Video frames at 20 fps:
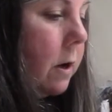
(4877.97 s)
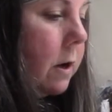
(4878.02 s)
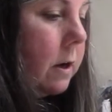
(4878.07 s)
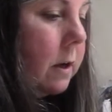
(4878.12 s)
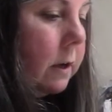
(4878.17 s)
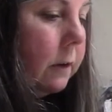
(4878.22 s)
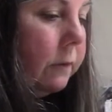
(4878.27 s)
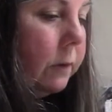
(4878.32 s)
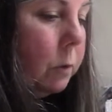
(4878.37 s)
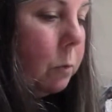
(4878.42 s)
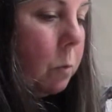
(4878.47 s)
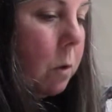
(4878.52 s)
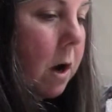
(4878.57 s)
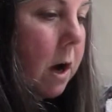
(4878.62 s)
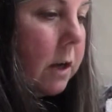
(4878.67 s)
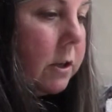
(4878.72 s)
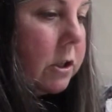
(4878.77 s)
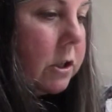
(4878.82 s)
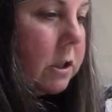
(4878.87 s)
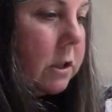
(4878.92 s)
if you
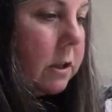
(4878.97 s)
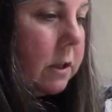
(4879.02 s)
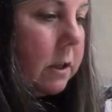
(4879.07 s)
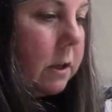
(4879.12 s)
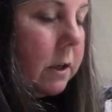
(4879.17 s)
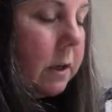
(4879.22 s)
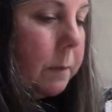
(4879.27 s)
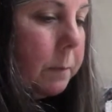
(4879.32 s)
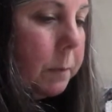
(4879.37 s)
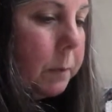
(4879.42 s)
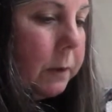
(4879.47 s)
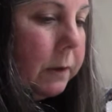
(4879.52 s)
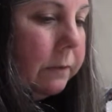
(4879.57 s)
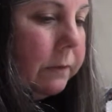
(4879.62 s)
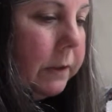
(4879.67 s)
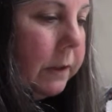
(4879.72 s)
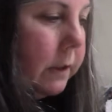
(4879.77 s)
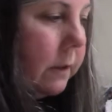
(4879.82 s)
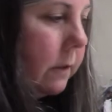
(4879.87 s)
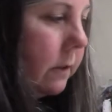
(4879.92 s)
watched the
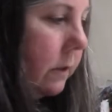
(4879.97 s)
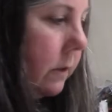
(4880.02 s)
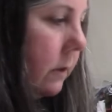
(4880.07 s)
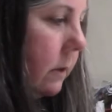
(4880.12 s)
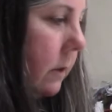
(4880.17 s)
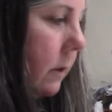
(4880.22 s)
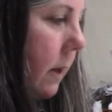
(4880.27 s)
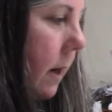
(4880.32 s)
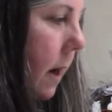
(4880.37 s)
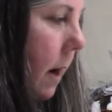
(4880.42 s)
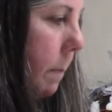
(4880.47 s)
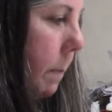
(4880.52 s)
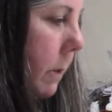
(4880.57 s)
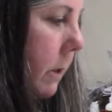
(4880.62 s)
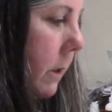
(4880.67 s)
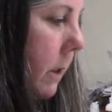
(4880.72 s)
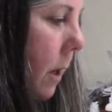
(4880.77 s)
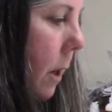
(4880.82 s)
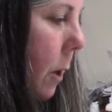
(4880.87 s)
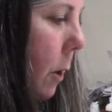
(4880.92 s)
previous
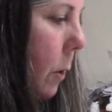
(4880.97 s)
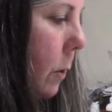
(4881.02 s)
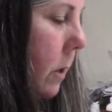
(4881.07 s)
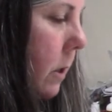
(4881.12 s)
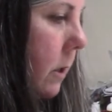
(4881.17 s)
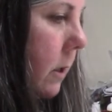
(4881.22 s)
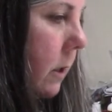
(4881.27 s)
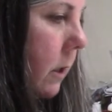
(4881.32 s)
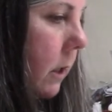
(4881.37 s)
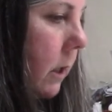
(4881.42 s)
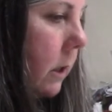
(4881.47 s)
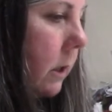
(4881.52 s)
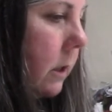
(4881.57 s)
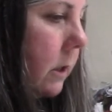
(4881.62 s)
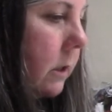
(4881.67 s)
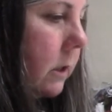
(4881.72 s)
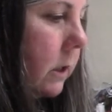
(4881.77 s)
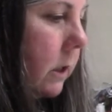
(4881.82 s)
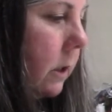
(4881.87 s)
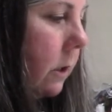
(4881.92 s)
episode in
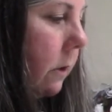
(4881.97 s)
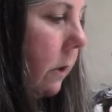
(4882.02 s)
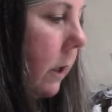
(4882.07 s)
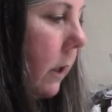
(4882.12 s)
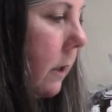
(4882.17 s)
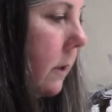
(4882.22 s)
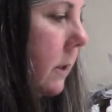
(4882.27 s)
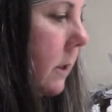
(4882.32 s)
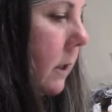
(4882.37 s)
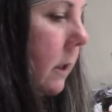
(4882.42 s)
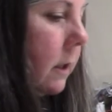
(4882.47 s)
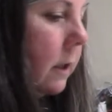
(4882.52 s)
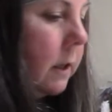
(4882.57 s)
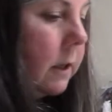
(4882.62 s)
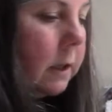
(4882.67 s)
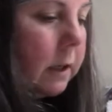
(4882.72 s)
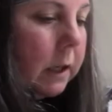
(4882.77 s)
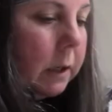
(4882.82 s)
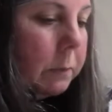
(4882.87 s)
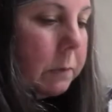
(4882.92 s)
this series,
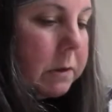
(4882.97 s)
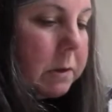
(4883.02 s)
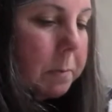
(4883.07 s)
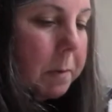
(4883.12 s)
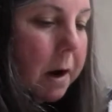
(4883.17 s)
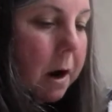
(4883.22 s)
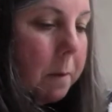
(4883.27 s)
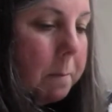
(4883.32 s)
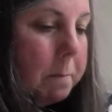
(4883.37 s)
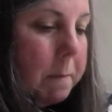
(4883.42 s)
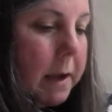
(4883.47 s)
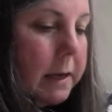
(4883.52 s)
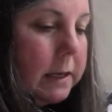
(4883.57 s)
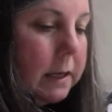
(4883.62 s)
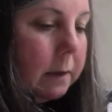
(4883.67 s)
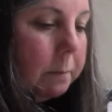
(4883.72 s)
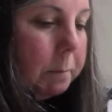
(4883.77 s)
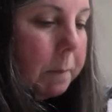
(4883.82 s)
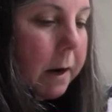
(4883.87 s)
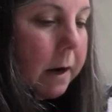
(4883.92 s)
it was about
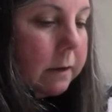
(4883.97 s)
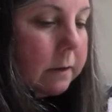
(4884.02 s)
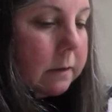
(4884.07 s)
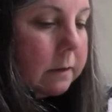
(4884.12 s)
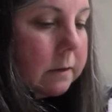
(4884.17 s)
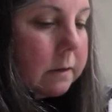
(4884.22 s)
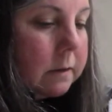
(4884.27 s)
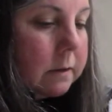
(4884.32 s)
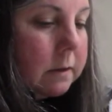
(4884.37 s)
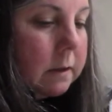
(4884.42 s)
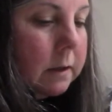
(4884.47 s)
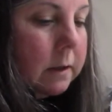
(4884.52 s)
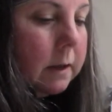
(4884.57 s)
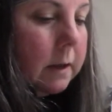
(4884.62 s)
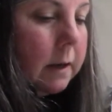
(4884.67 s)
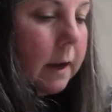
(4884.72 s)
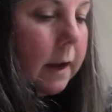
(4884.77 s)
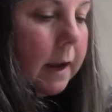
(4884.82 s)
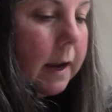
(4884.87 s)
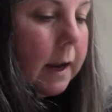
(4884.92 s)
making buttons.
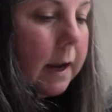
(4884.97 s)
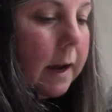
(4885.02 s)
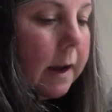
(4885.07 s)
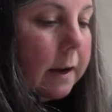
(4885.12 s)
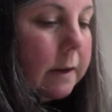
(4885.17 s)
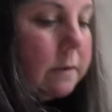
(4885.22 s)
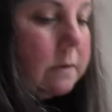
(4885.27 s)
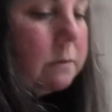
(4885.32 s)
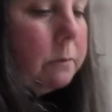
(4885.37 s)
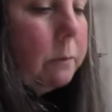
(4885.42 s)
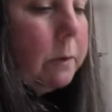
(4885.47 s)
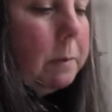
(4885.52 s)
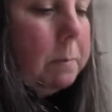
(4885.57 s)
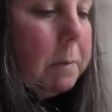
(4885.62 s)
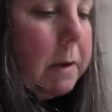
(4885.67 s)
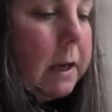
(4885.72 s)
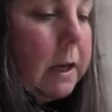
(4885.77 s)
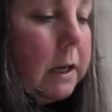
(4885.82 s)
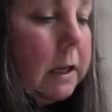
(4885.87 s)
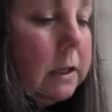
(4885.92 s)
And we
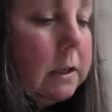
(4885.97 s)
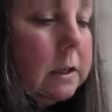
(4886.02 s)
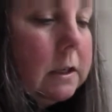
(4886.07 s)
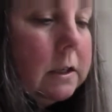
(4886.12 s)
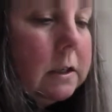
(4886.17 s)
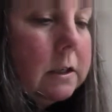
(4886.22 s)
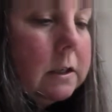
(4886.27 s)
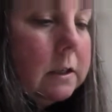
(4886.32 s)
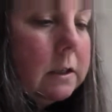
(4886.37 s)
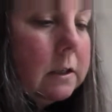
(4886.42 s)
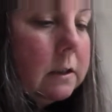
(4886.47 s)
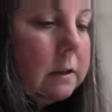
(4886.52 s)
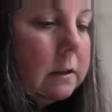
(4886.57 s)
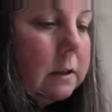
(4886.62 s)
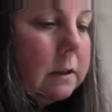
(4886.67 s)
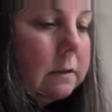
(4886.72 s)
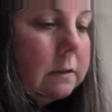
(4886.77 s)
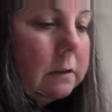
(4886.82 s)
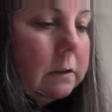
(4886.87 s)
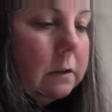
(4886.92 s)
made
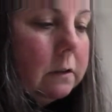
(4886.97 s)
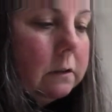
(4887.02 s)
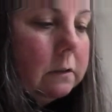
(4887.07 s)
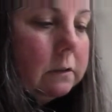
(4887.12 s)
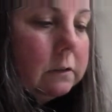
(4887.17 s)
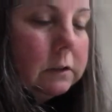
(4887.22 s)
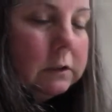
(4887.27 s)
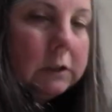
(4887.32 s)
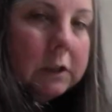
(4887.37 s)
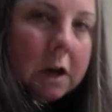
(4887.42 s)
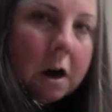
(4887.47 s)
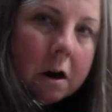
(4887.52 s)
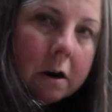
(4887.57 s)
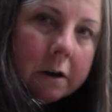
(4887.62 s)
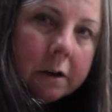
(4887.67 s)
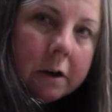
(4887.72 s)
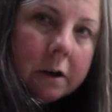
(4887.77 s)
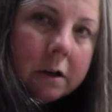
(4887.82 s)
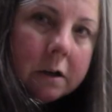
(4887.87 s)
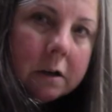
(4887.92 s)
these little
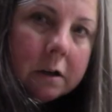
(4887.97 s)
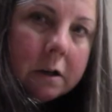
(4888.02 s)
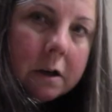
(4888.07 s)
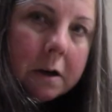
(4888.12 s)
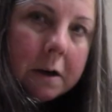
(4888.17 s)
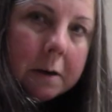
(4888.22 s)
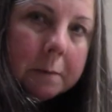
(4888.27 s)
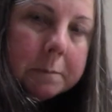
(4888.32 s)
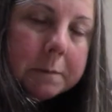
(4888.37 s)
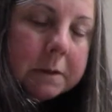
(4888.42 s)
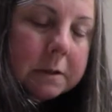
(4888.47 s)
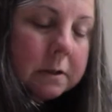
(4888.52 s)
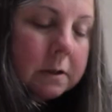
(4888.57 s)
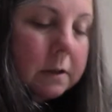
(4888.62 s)
yarn nubs